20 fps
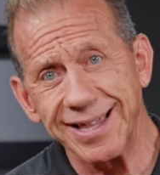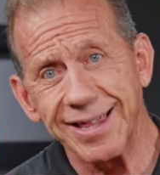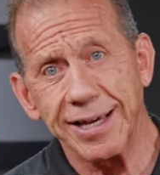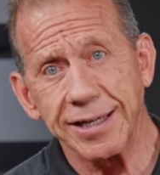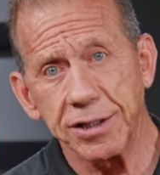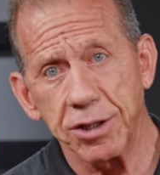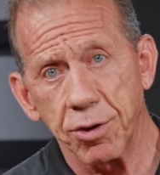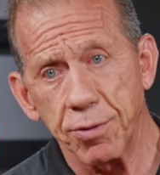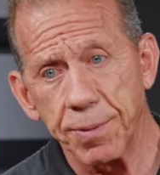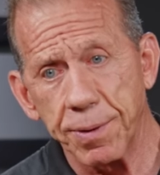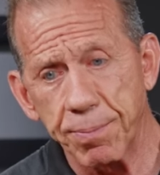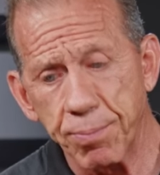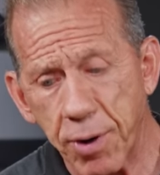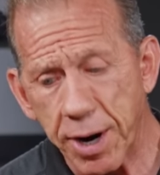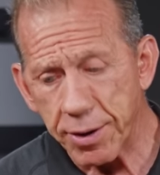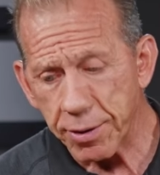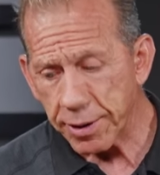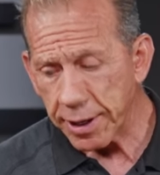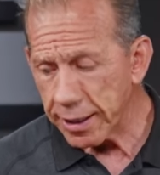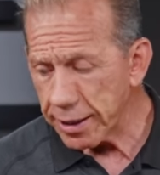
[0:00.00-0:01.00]
think it's a little bit
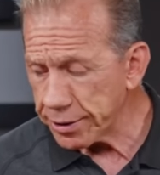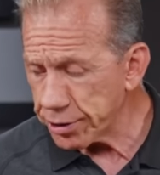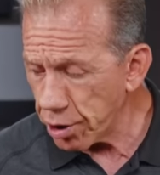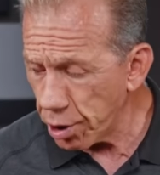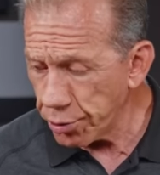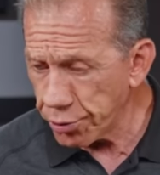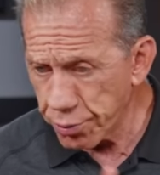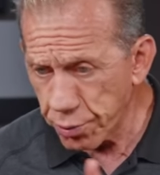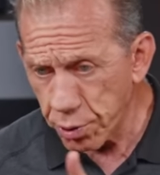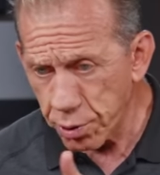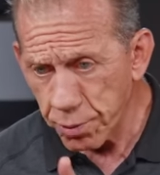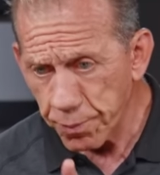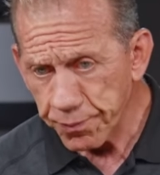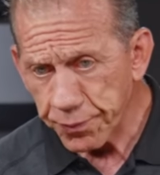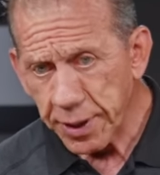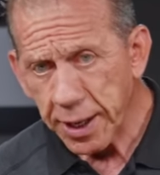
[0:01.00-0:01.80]
brighter. Now let's go through